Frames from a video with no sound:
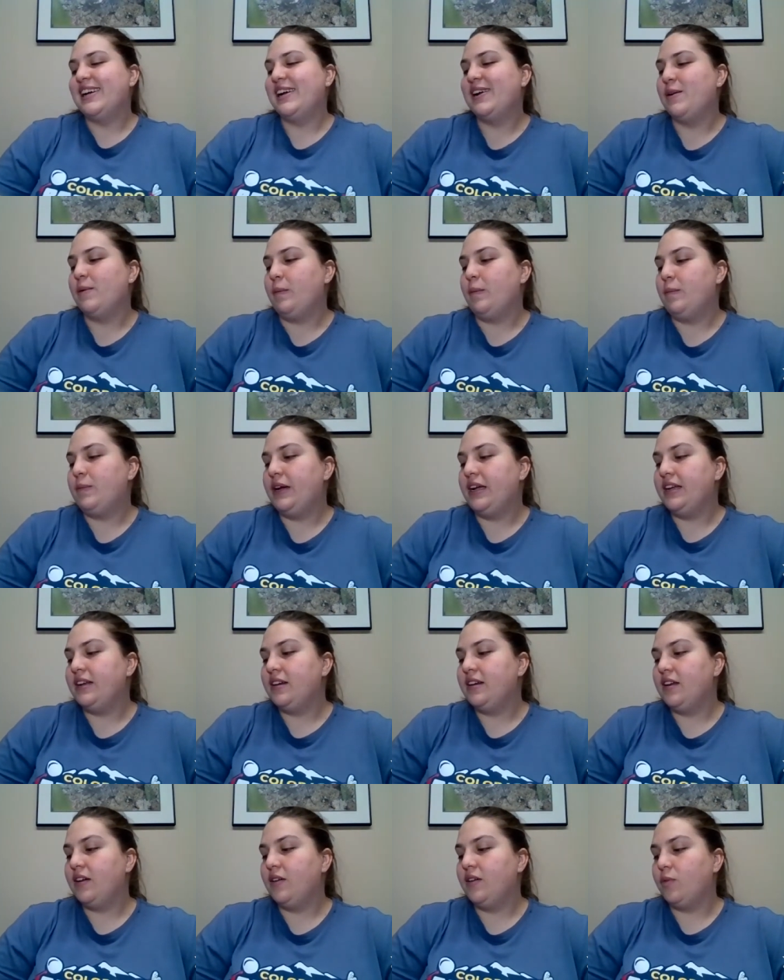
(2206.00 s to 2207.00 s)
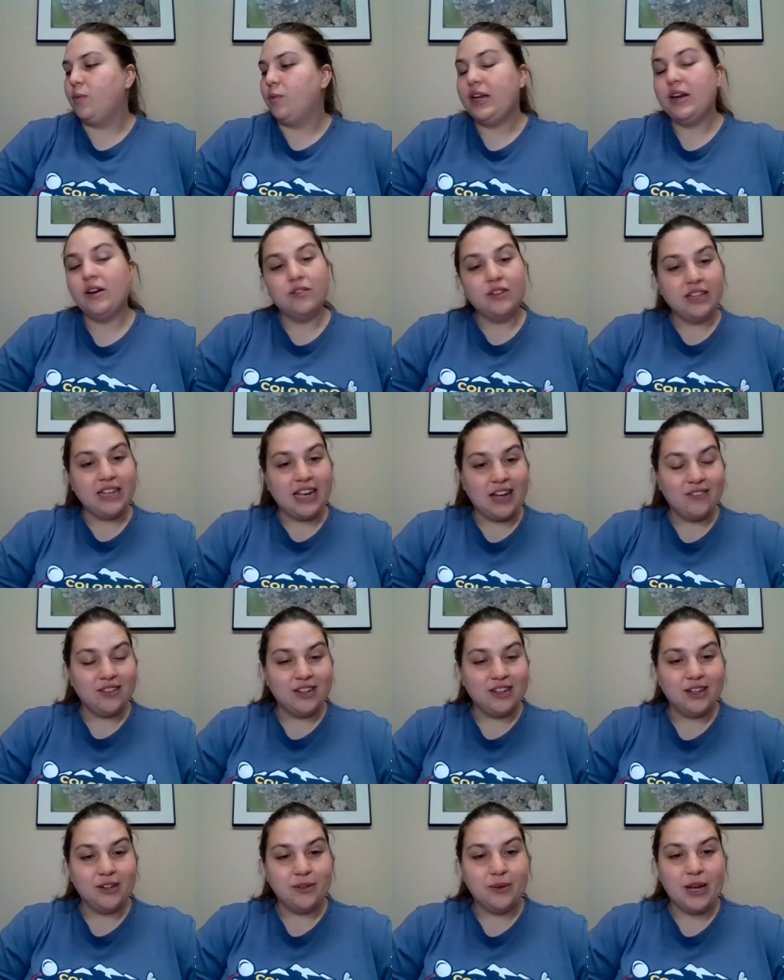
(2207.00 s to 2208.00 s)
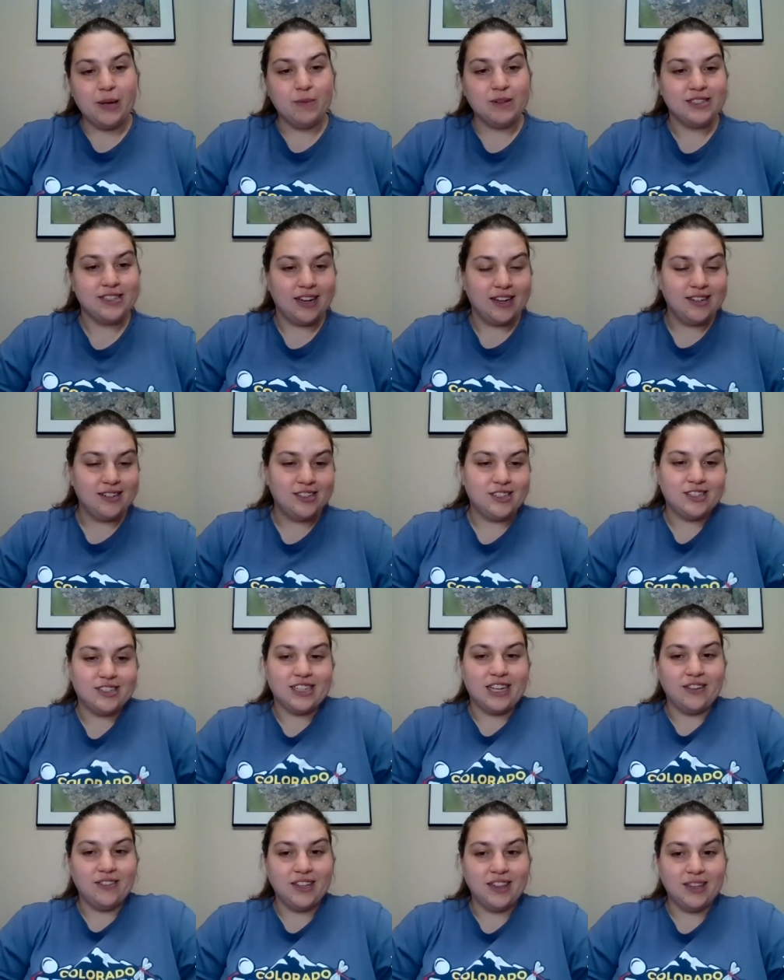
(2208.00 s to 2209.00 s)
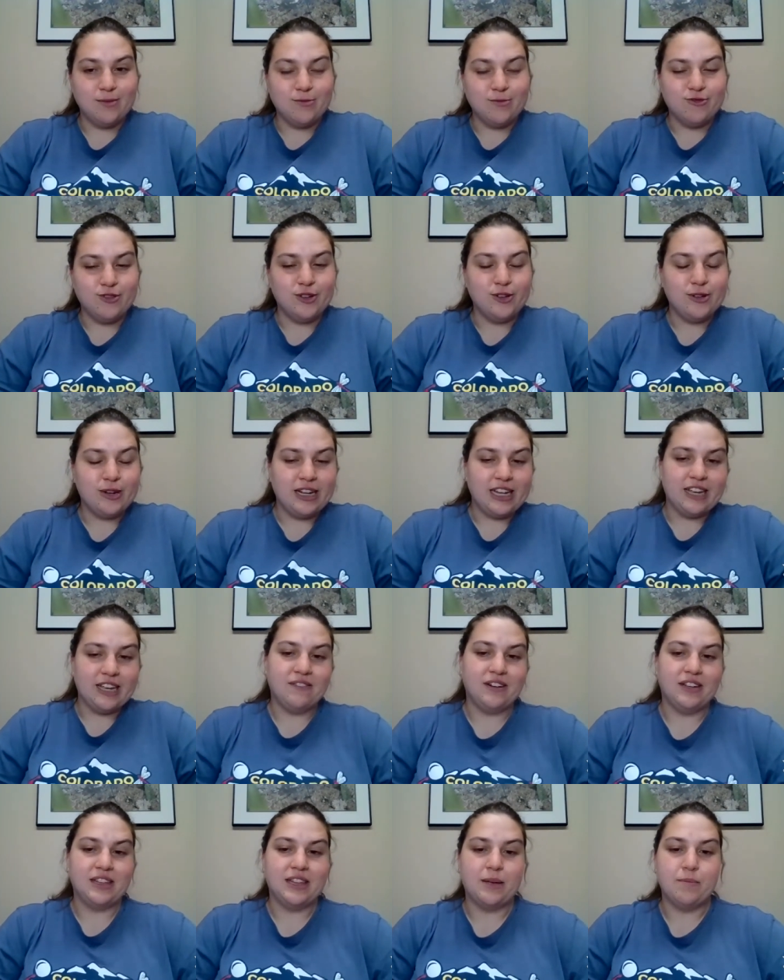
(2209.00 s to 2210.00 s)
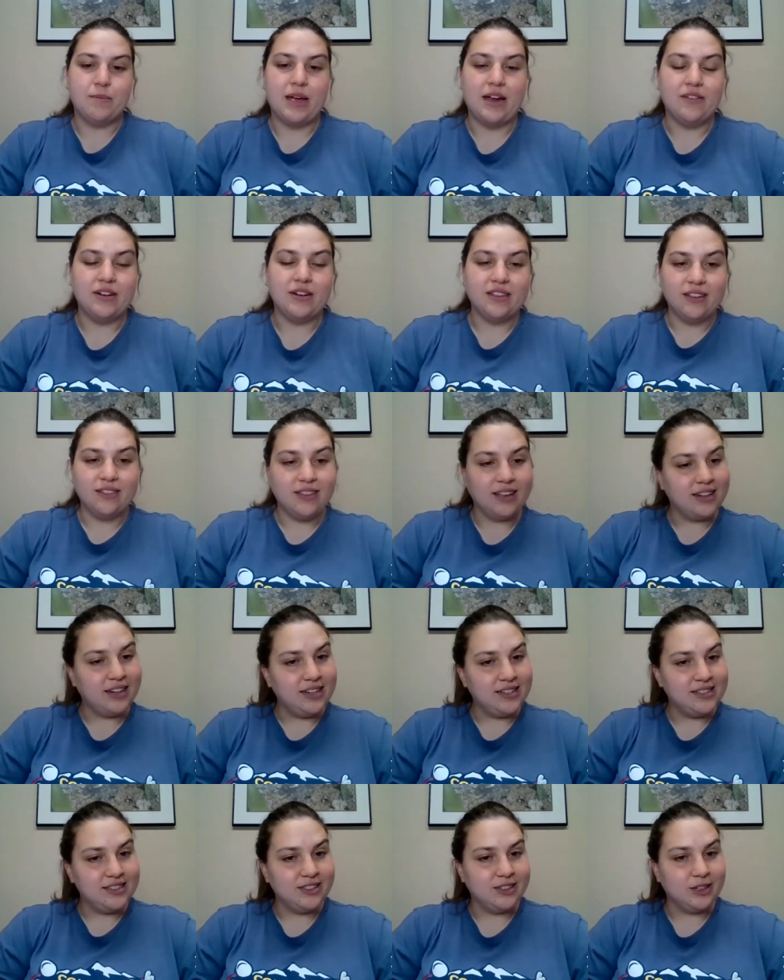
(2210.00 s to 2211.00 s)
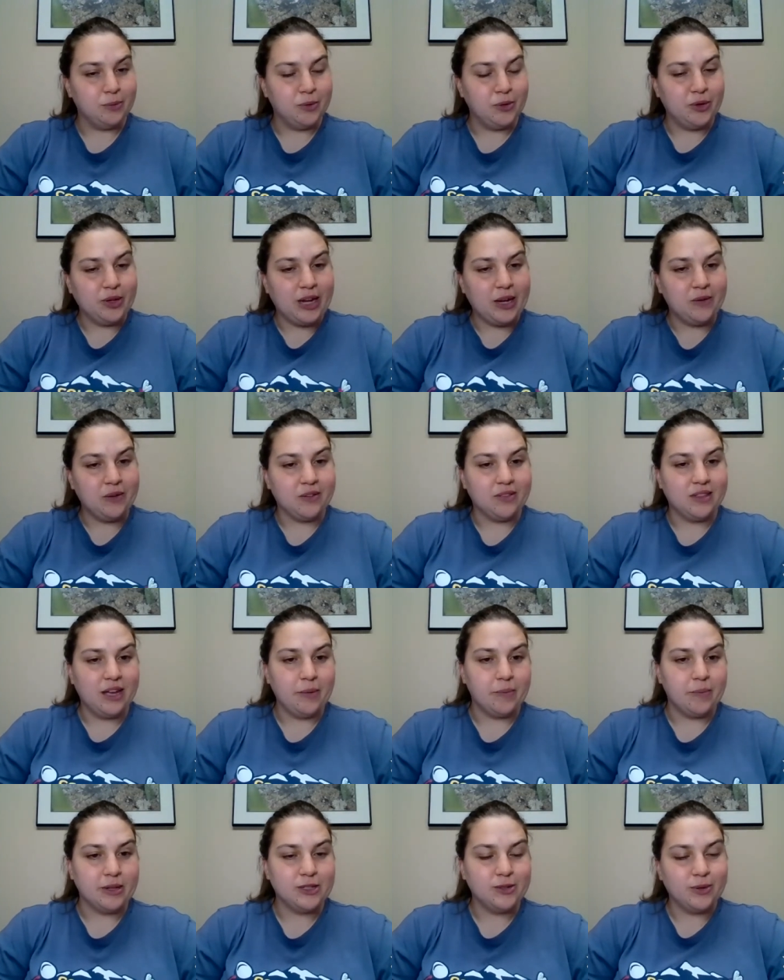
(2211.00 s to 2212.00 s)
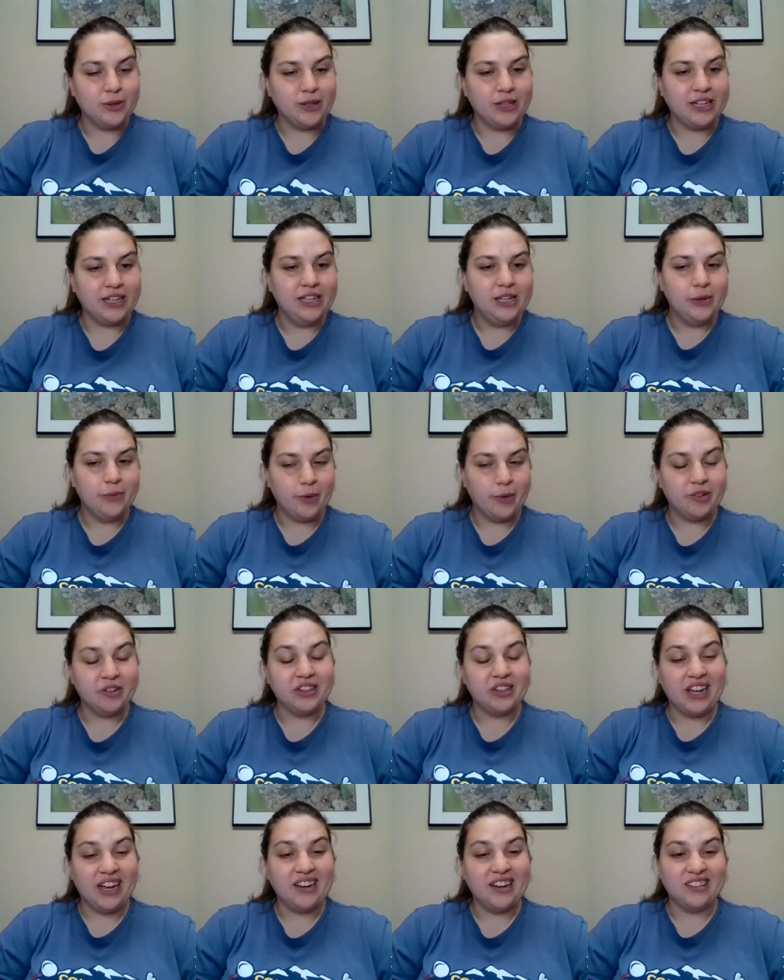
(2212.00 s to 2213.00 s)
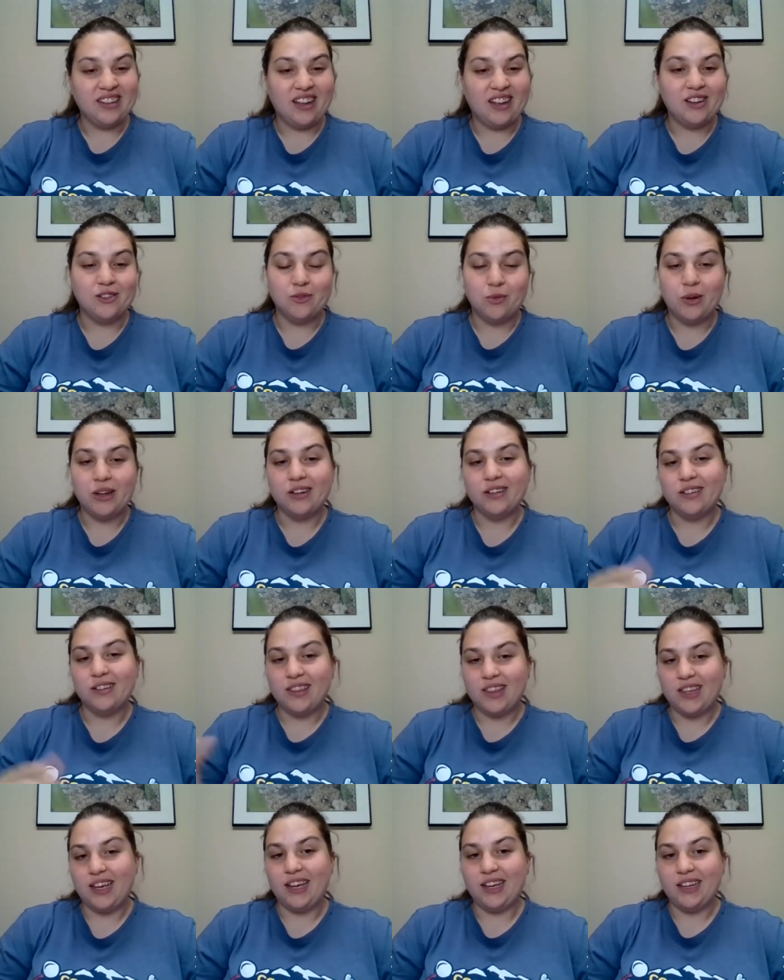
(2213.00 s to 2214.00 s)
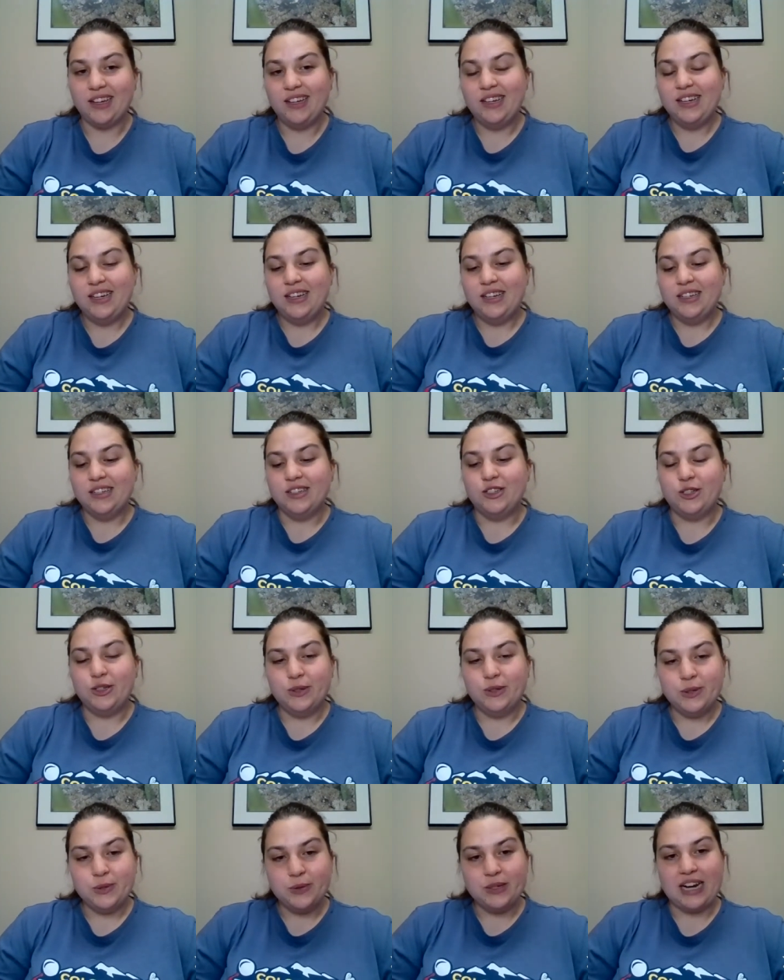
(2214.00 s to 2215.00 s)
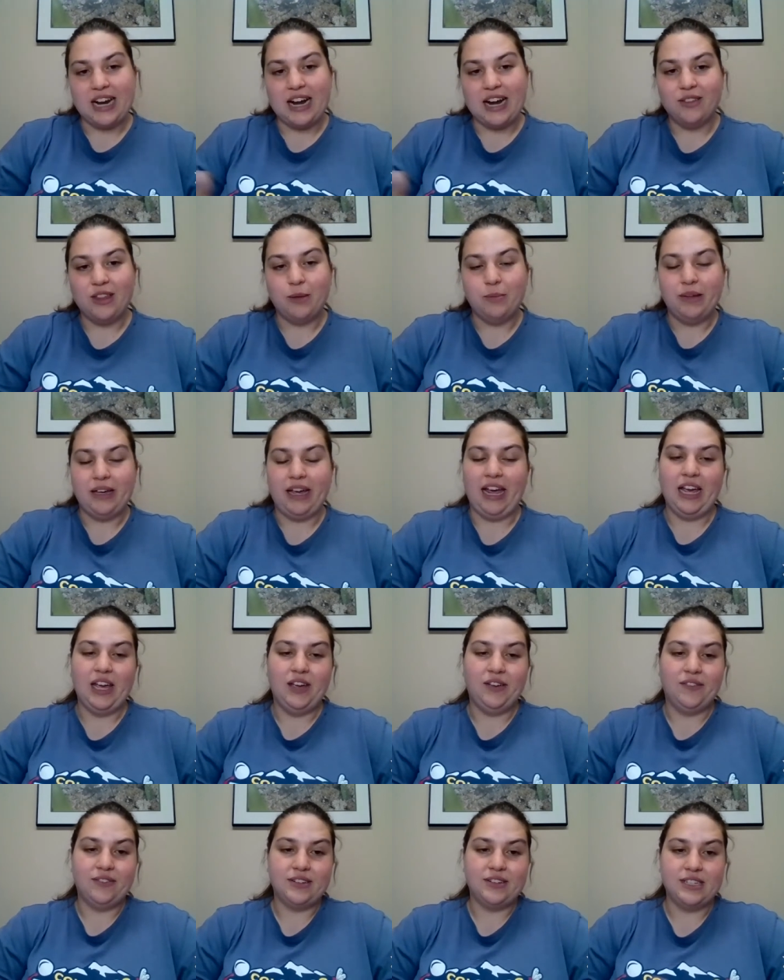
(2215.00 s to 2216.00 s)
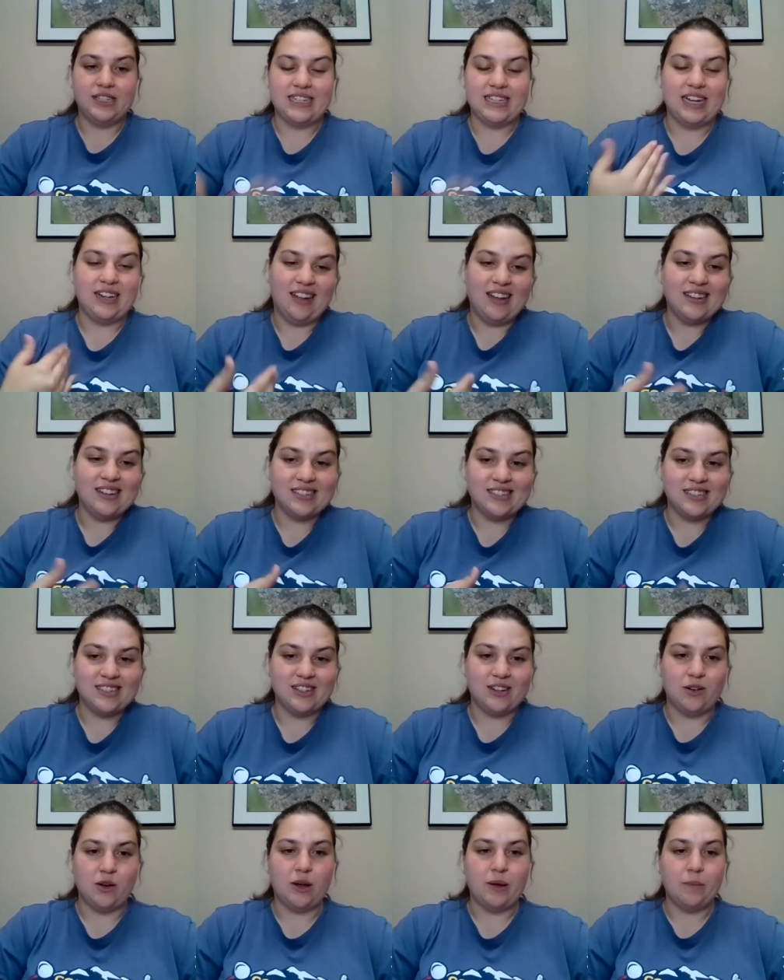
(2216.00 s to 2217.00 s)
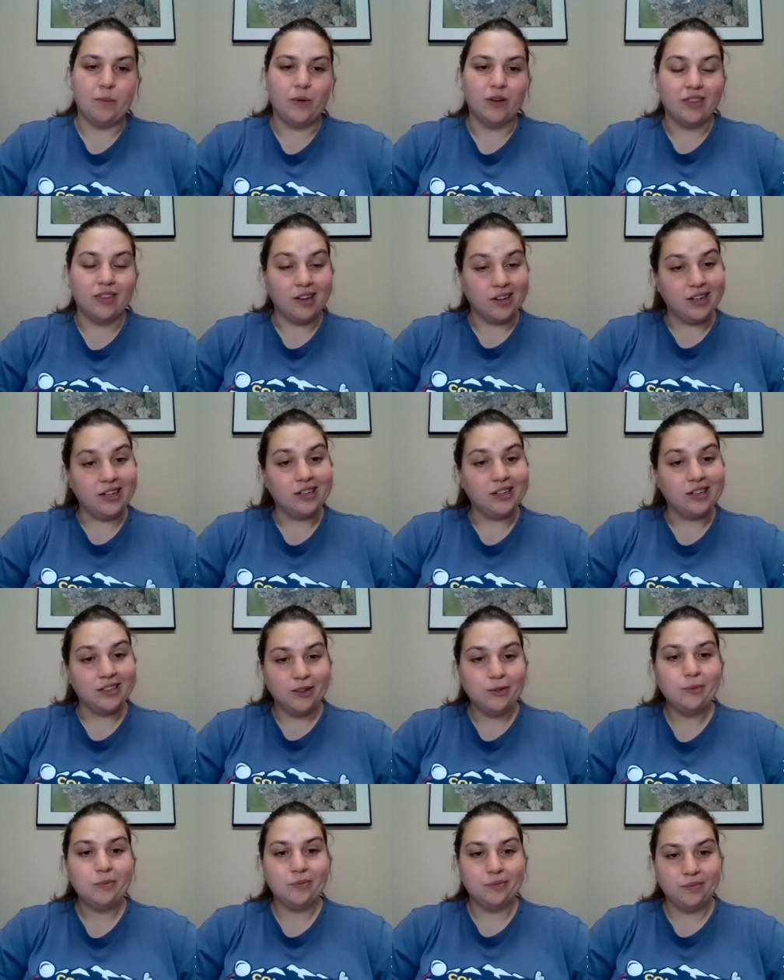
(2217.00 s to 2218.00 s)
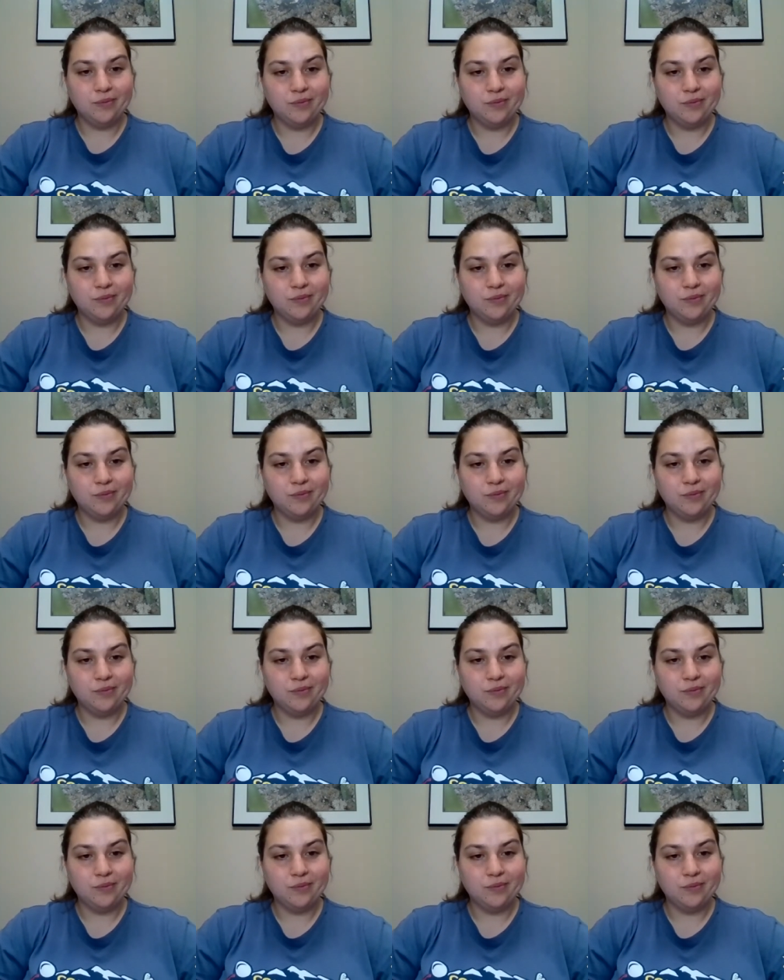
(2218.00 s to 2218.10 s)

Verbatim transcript: um, but we don't really have a good way besides just giving them food and giving them everything they need to communicate with them. It's really, we rely on a lot of what they do and how they behave to tell us um, what they need.